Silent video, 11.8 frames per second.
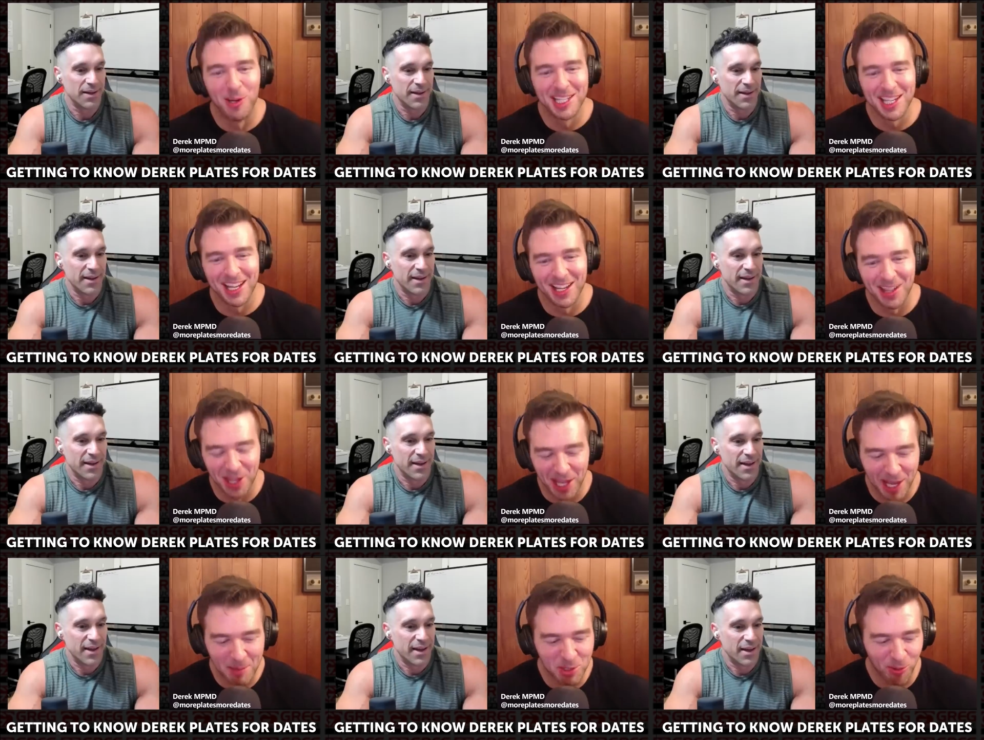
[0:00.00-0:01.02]
Speaker 1: uh the
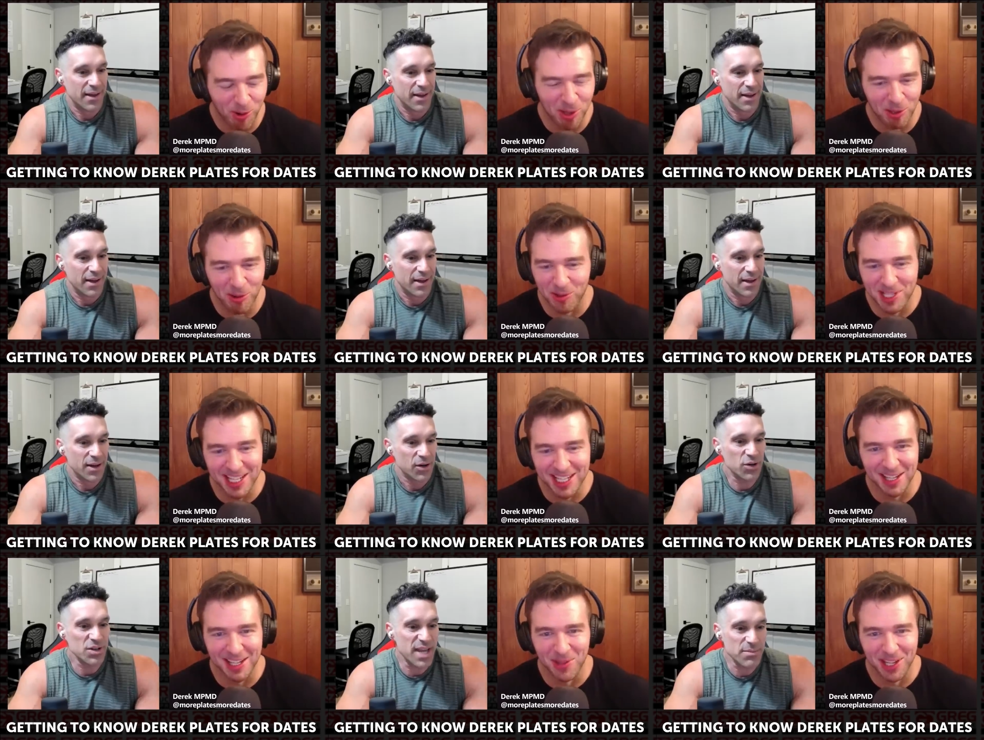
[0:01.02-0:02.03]
Hemsworth? You always say
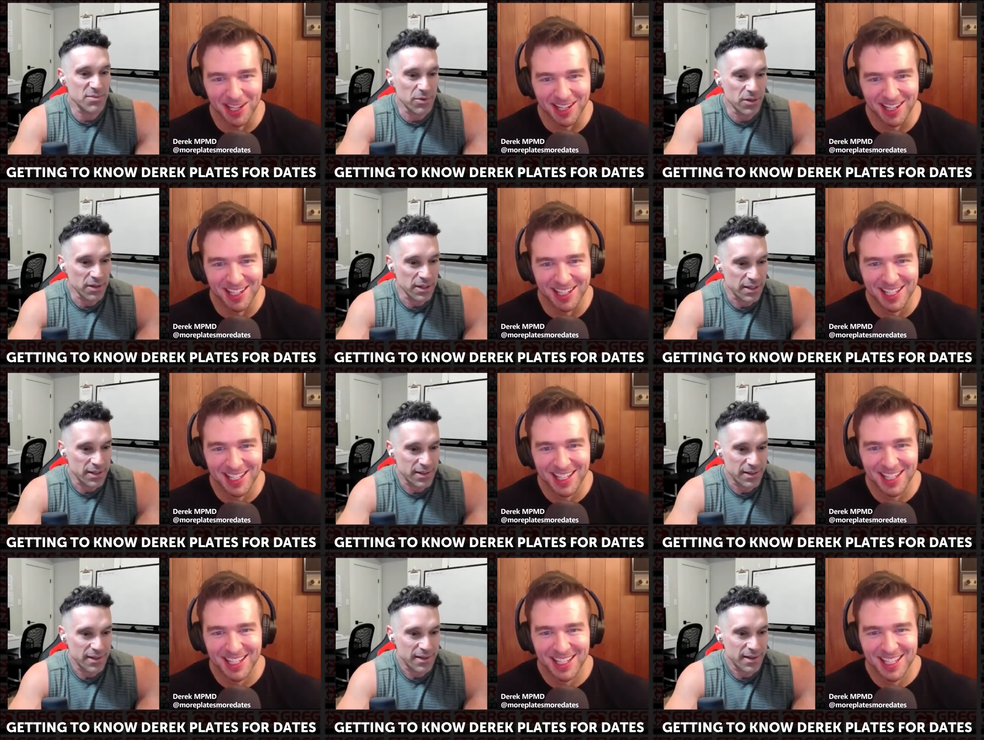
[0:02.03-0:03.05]
something. Chris Hemsworth.
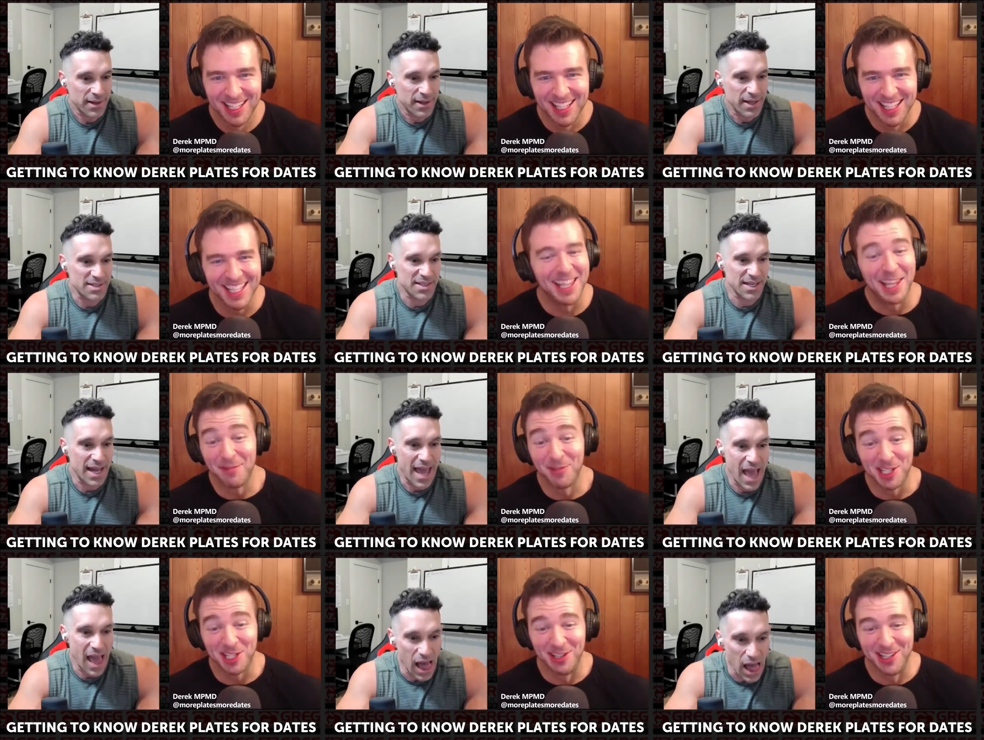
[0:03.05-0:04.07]
yeah, that was
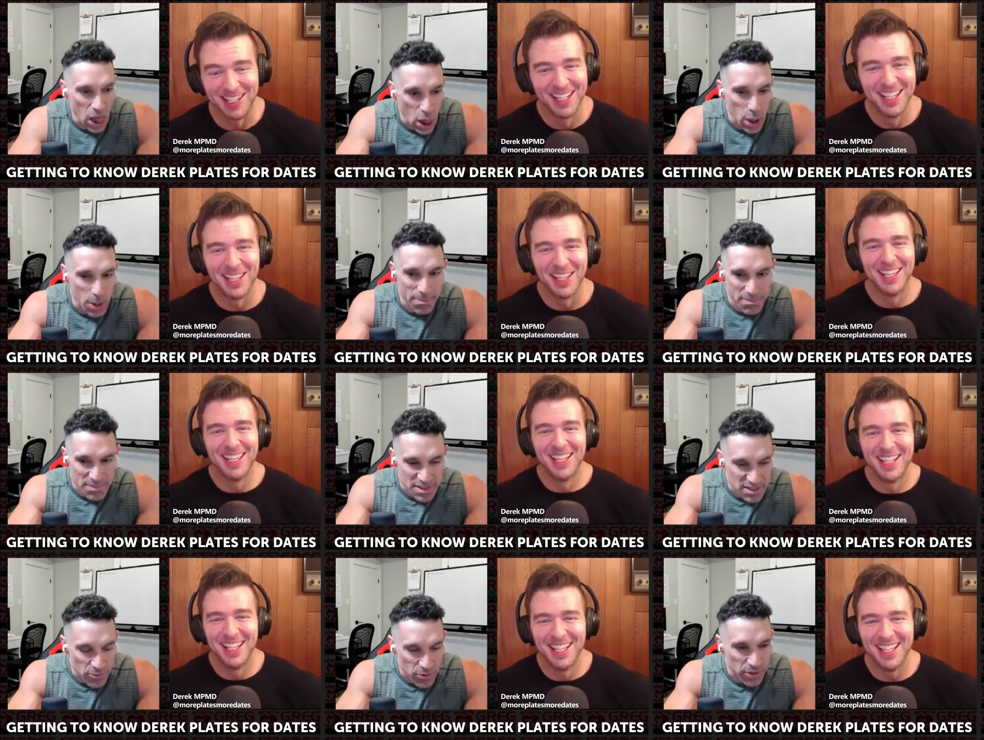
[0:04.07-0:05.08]
good.
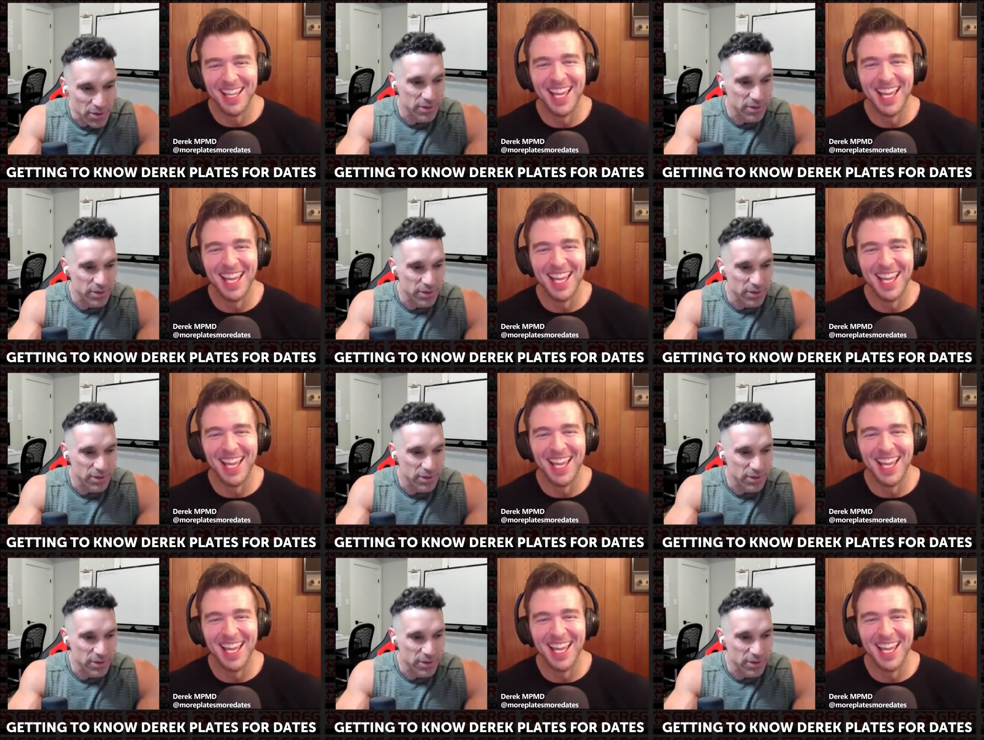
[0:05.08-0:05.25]
Speaker 2: Helmsworth.